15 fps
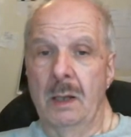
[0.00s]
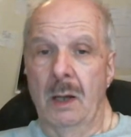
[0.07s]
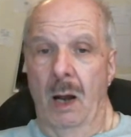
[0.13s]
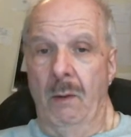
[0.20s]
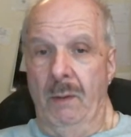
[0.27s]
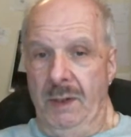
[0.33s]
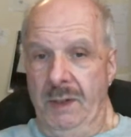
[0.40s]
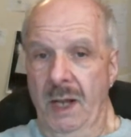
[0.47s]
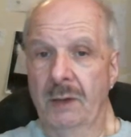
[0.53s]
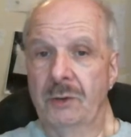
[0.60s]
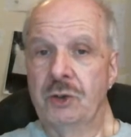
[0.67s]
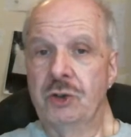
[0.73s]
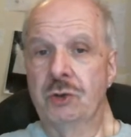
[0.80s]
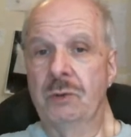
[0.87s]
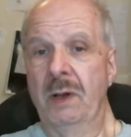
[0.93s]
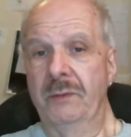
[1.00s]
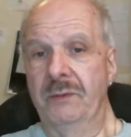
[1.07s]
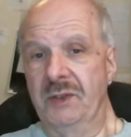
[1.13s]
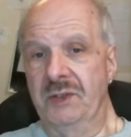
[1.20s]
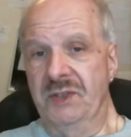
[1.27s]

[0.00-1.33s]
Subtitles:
All right, now that you have your